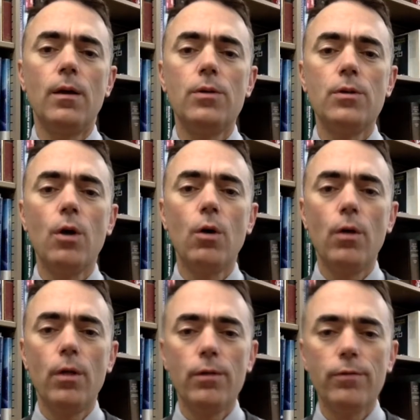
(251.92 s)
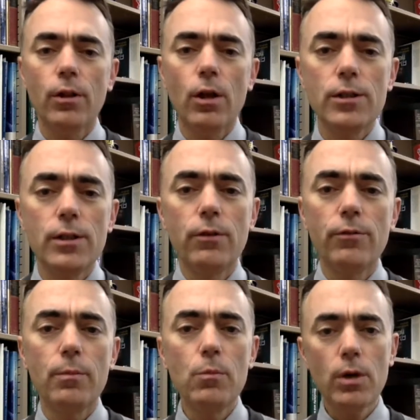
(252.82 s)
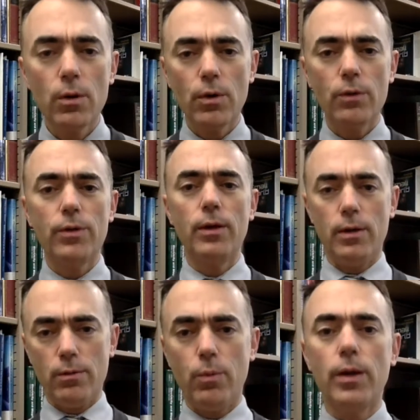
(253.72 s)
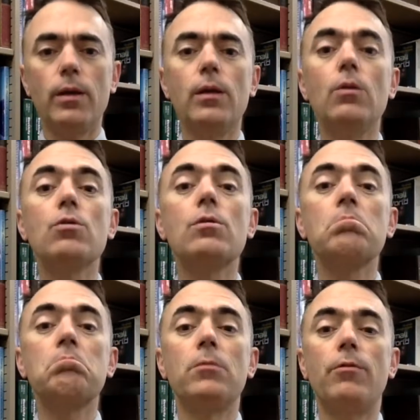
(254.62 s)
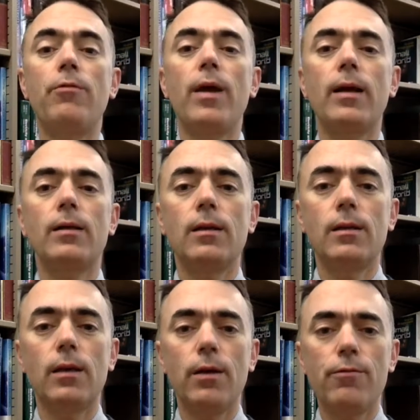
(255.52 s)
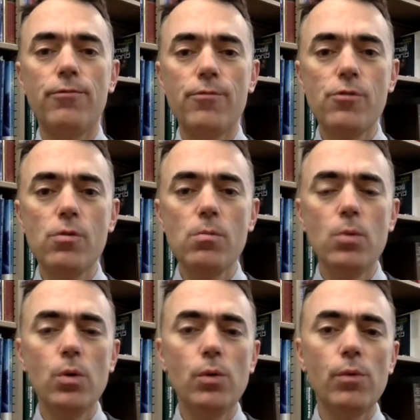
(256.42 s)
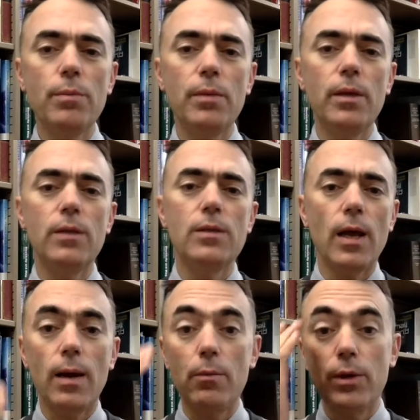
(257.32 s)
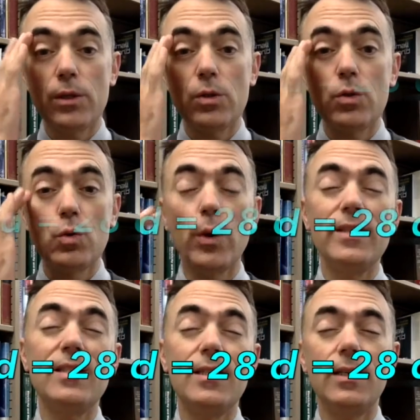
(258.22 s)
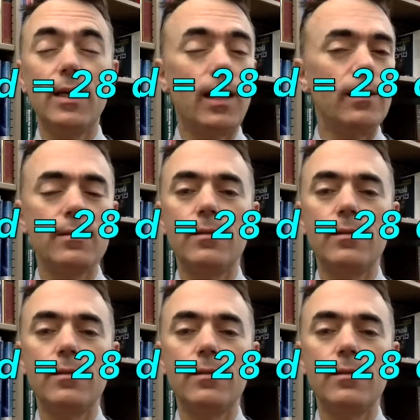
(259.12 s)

To know the velocity of the moon around the Earth, we can use the fact that a full moon repeats every 28